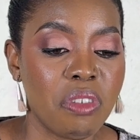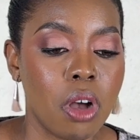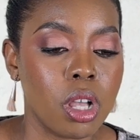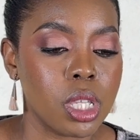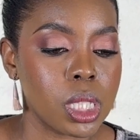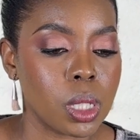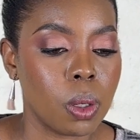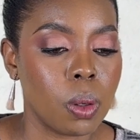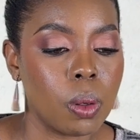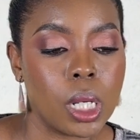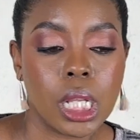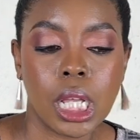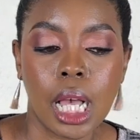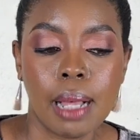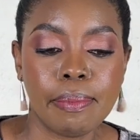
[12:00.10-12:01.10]
far,
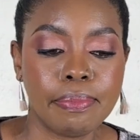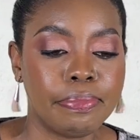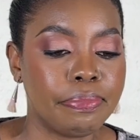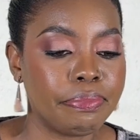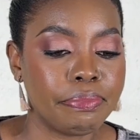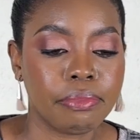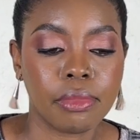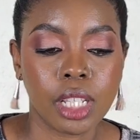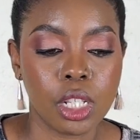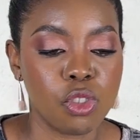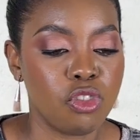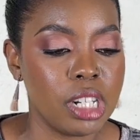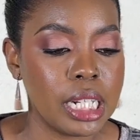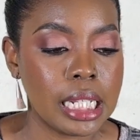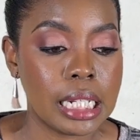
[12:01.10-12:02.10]
so there's
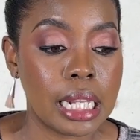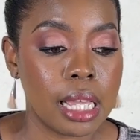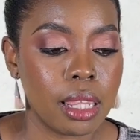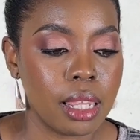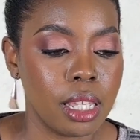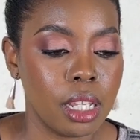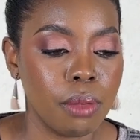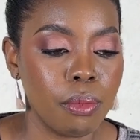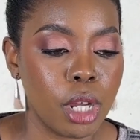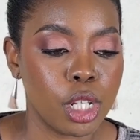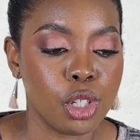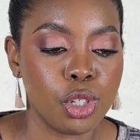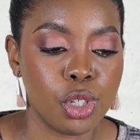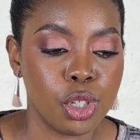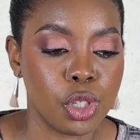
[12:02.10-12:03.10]
really nothing
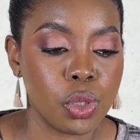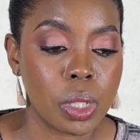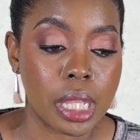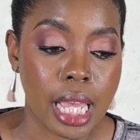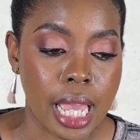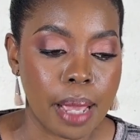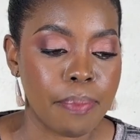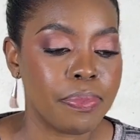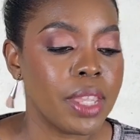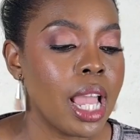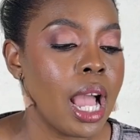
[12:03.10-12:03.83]
much to do there.